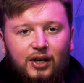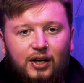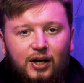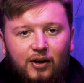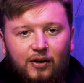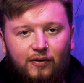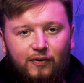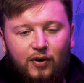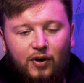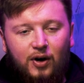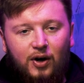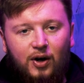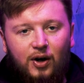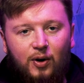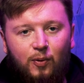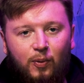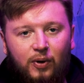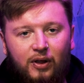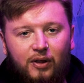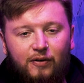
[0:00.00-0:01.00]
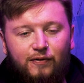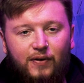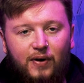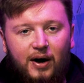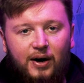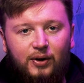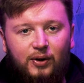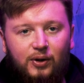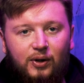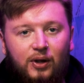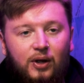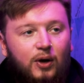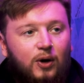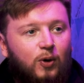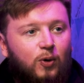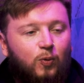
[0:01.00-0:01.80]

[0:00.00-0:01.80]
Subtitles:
of one of the final